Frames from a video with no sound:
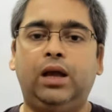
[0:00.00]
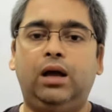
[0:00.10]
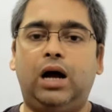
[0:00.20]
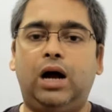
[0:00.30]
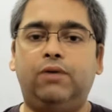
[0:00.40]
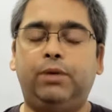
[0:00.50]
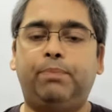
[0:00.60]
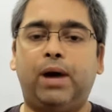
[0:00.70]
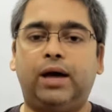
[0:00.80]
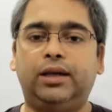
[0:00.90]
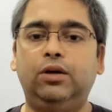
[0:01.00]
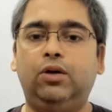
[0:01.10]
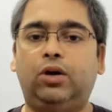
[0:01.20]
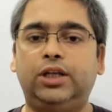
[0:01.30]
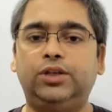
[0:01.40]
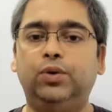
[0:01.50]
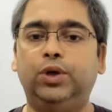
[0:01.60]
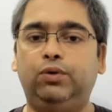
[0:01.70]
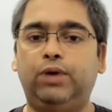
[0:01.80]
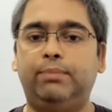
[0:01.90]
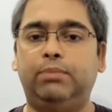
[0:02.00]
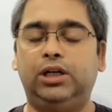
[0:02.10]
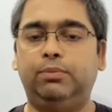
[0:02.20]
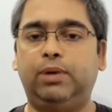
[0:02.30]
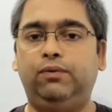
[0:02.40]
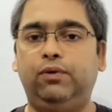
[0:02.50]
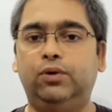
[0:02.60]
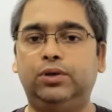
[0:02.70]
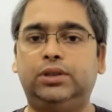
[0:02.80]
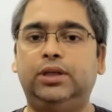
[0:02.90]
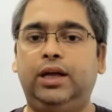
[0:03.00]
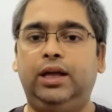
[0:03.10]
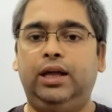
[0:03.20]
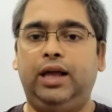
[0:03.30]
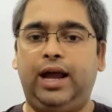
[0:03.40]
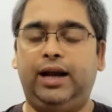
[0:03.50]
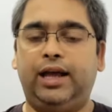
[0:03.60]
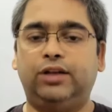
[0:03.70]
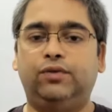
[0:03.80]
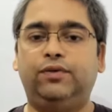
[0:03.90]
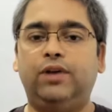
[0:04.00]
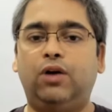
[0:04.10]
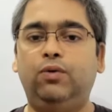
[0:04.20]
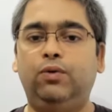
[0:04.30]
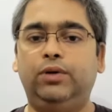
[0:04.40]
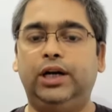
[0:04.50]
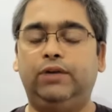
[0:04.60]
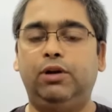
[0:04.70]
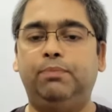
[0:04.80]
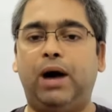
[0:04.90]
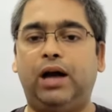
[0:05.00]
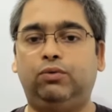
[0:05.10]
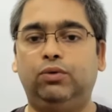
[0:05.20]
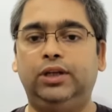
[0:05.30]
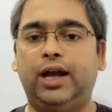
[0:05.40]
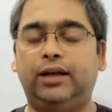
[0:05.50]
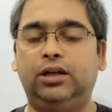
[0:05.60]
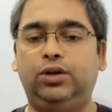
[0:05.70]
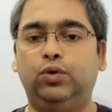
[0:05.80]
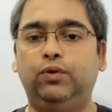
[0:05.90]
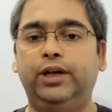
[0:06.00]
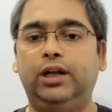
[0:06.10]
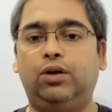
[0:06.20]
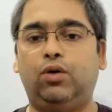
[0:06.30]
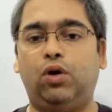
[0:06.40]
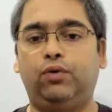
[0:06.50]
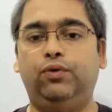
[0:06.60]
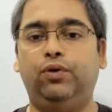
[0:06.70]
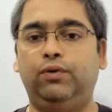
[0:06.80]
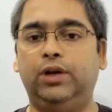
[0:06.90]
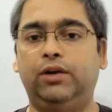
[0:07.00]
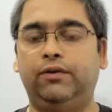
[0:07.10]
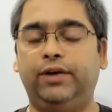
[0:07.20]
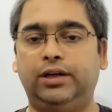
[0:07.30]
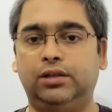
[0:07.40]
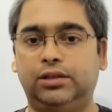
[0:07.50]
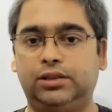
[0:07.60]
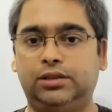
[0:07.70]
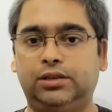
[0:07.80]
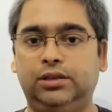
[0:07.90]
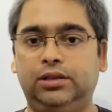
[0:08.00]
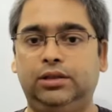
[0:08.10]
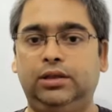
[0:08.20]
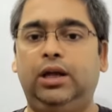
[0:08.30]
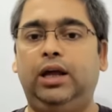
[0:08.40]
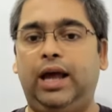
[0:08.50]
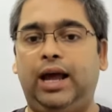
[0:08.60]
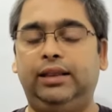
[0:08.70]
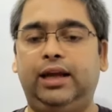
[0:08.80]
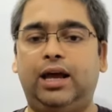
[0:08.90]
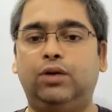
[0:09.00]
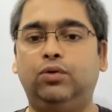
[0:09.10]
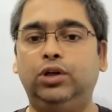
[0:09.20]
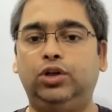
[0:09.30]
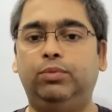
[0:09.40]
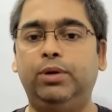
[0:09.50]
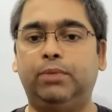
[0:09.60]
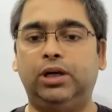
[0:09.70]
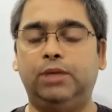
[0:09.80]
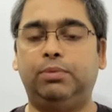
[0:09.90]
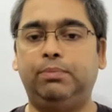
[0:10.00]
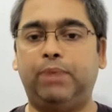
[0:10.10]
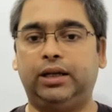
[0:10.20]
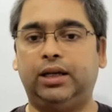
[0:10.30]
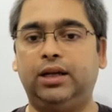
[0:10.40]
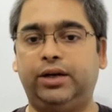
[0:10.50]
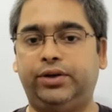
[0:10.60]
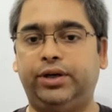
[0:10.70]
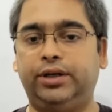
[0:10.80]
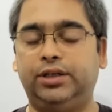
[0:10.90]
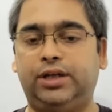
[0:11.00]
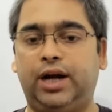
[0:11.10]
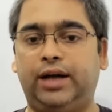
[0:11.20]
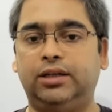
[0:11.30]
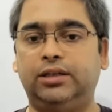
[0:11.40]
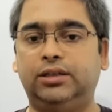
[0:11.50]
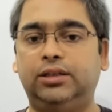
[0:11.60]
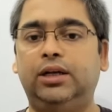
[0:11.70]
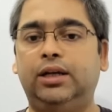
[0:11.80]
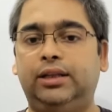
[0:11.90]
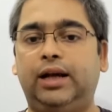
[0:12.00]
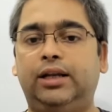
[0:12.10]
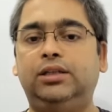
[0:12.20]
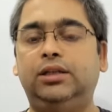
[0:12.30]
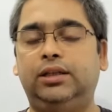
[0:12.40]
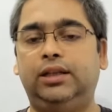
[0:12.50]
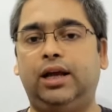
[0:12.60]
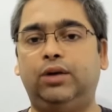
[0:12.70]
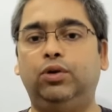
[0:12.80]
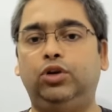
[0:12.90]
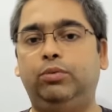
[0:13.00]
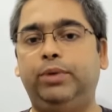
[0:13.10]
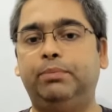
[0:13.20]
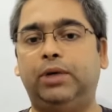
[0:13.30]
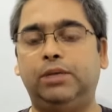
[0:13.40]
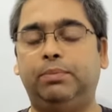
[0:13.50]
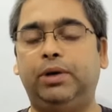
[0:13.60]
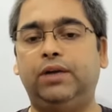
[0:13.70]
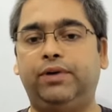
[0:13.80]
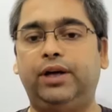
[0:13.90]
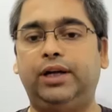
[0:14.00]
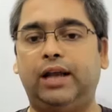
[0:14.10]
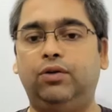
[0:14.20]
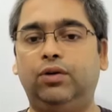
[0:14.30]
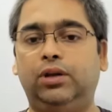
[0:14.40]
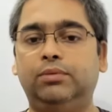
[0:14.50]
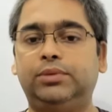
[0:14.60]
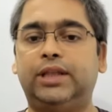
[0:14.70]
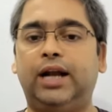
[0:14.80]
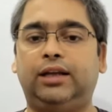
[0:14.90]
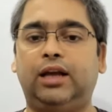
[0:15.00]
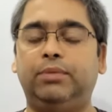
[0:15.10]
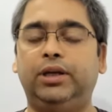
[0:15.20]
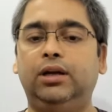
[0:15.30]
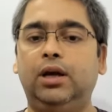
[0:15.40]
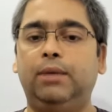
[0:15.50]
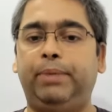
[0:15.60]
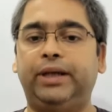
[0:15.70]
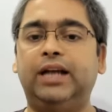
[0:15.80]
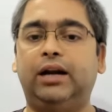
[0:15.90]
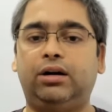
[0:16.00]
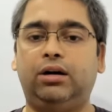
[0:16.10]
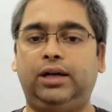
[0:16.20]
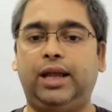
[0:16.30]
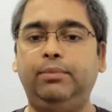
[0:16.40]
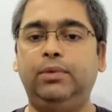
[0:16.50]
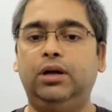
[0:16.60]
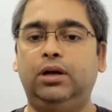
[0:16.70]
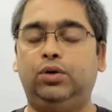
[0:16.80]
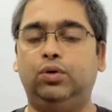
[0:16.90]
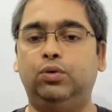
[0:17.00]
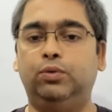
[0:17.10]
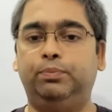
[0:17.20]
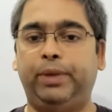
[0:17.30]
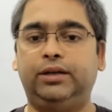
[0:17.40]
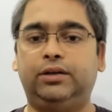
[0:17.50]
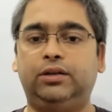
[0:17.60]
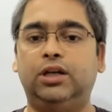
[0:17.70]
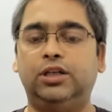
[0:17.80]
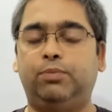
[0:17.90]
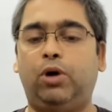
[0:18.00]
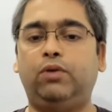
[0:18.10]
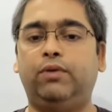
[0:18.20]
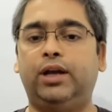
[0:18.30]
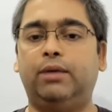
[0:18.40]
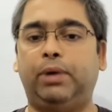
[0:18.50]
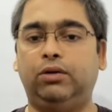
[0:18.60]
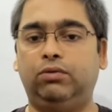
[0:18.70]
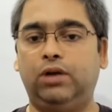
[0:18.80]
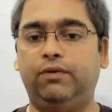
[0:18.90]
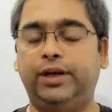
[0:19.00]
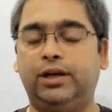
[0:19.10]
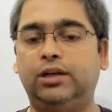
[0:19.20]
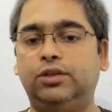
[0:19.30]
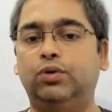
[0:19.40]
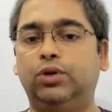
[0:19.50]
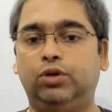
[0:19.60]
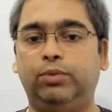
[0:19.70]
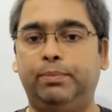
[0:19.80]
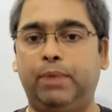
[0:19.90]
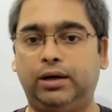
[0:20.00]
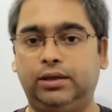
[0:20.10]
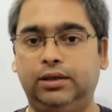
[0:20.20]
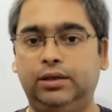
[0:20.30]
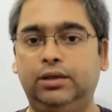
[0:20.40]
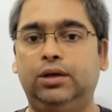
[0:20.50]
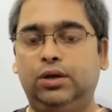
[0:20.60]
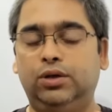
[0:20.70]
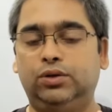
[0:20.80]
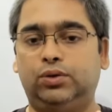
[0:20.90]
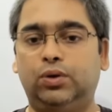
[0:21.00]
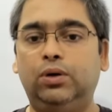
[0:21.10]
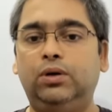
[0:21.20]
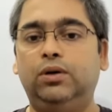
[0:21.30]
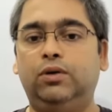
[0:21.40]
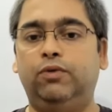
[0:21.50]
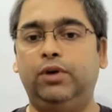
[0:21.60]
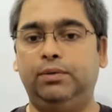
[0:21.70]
Our parking lot is going to have multiple floors, and as of now it will park only either two-wheeler or four-wheeler vehicles, and there are going to be multiple parking strategies. That is, there are going to be multiple different algorithms that can be picked at runtime to pick the spot where a particular vehicle is going to be parked. So we will